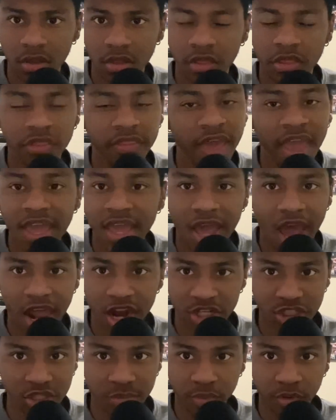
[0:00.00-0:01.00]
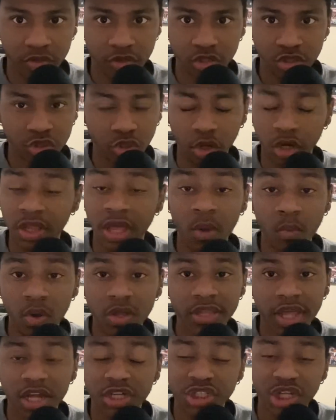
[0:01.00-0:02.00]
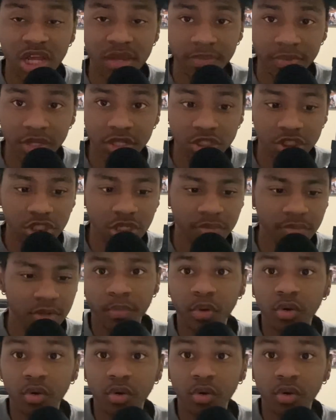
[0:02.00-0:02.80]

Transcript: They got a chip on their shoulder. They want that championship.